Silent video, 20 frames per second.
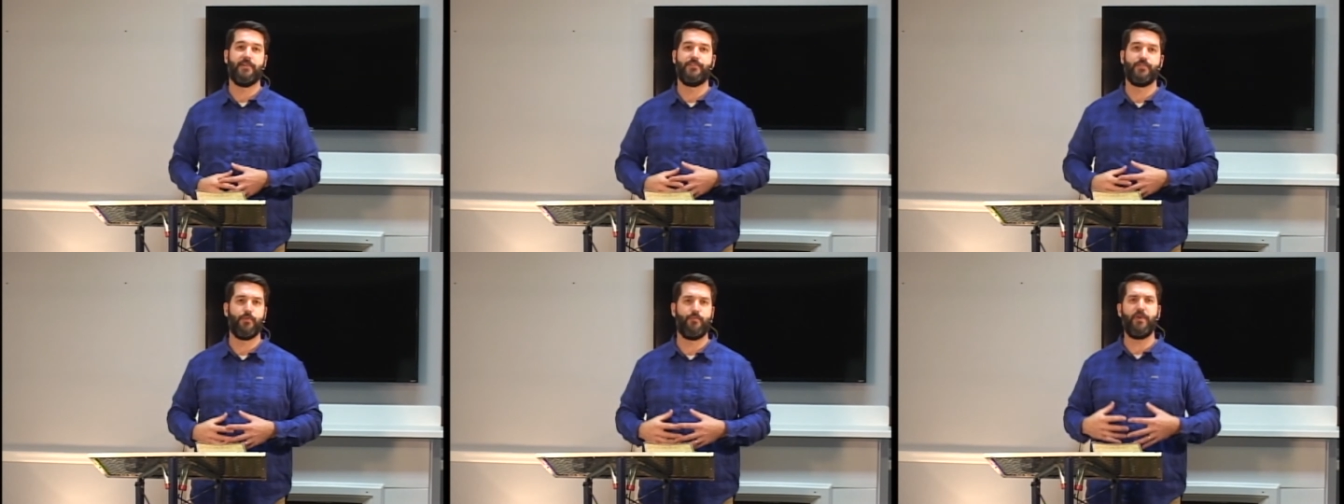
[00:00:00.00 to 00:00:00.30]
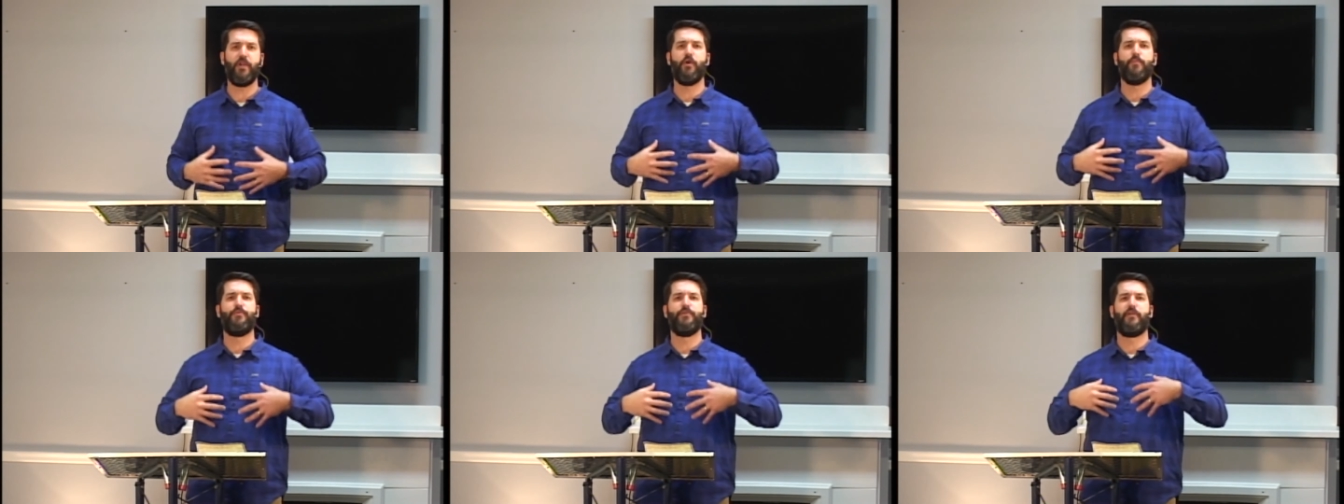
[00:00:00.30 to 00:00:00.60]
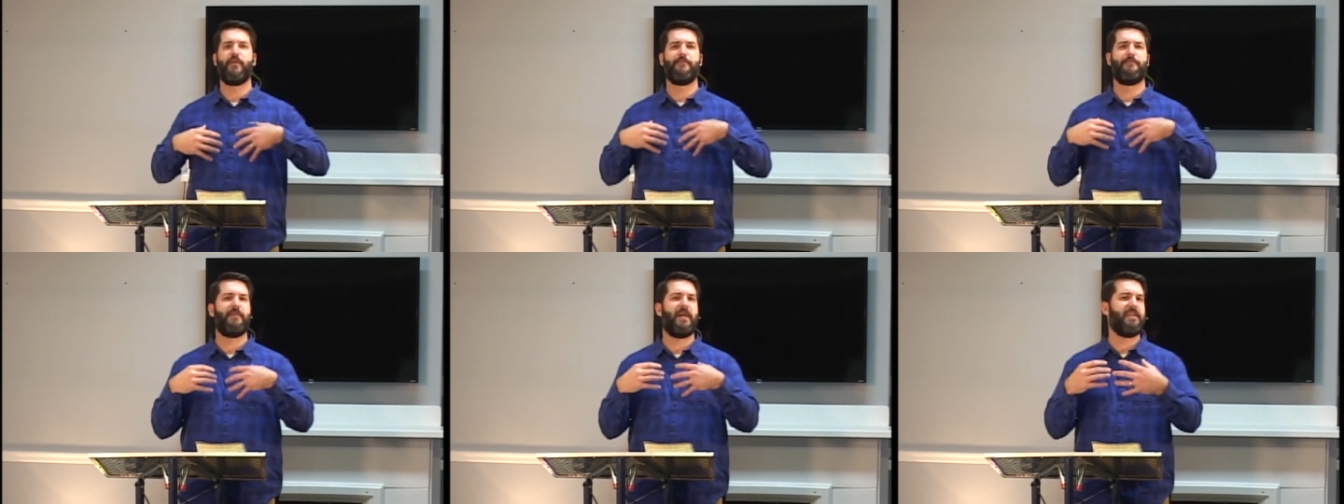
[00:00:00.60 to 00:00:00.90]
And so we don't put
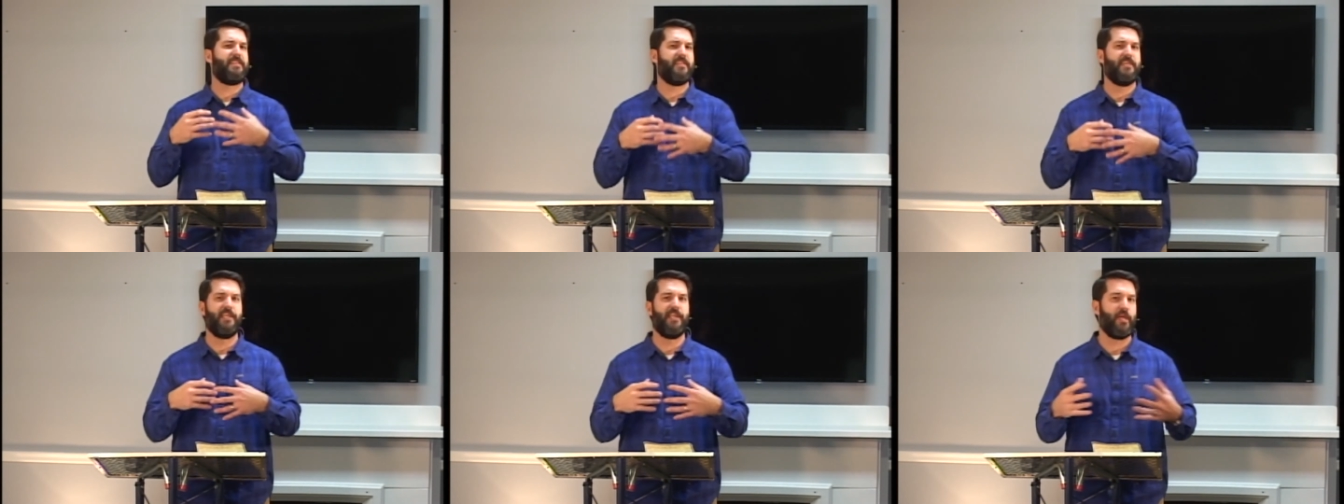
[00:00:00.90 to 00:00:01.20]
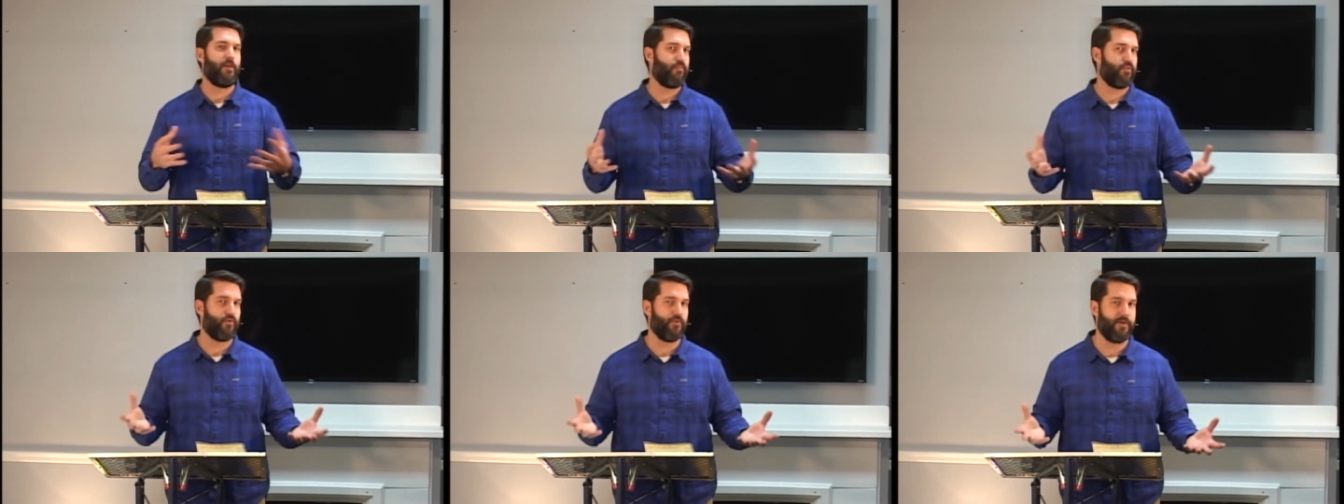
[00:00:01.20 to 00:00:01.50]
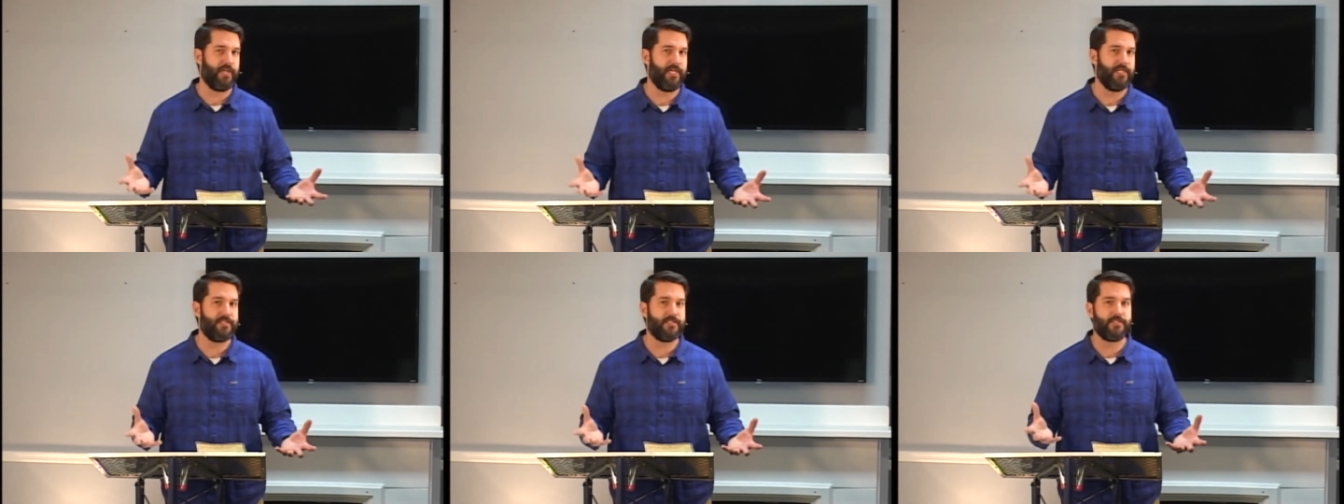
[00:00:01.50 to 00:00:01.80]
our faith in any
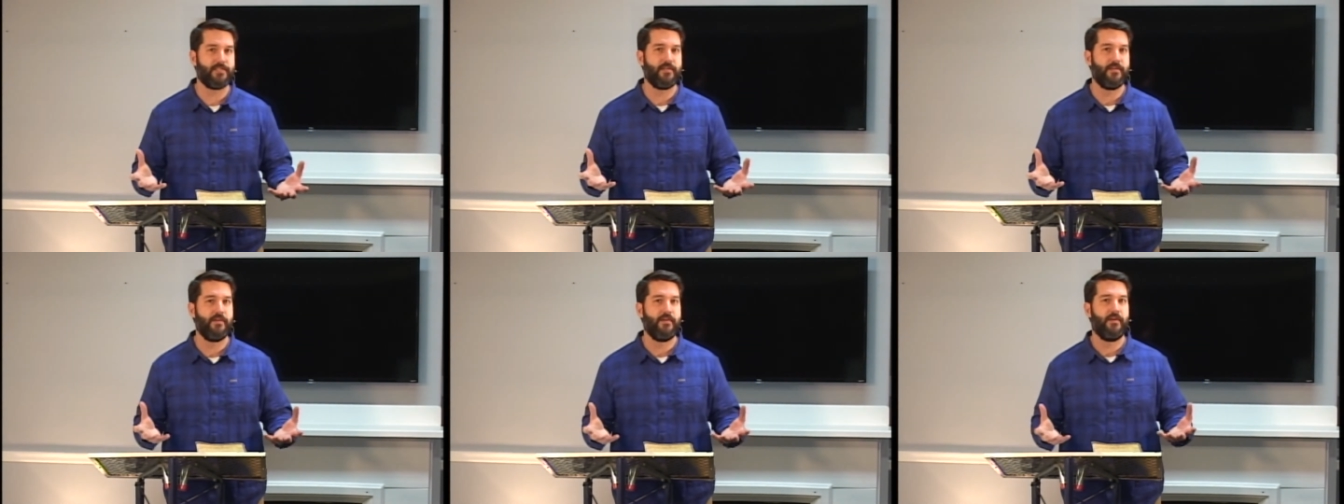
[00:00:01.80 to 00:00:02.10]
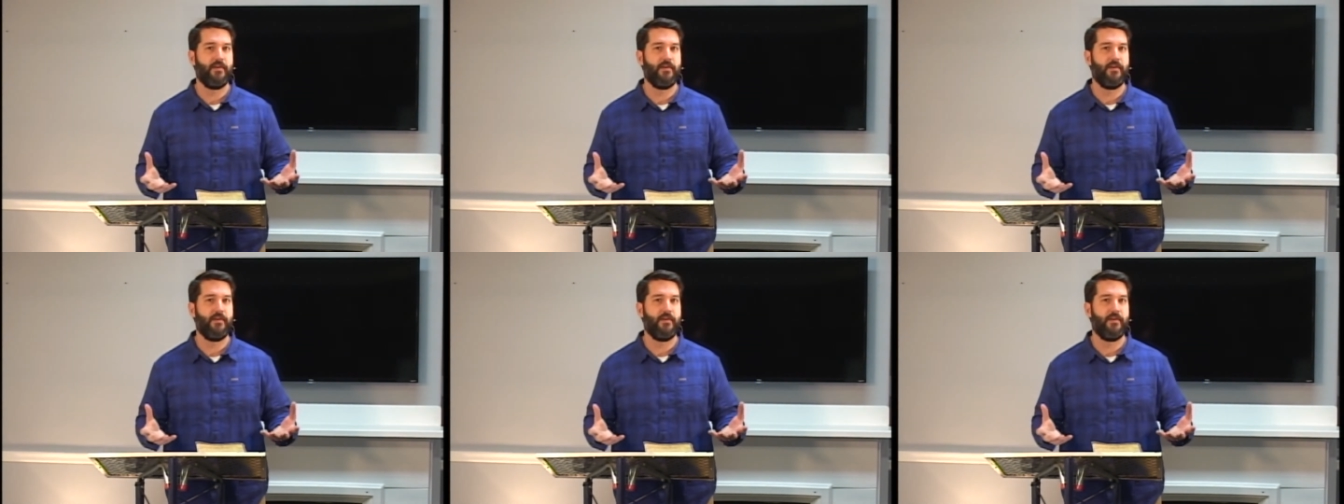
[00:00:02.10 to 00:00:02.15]
priest.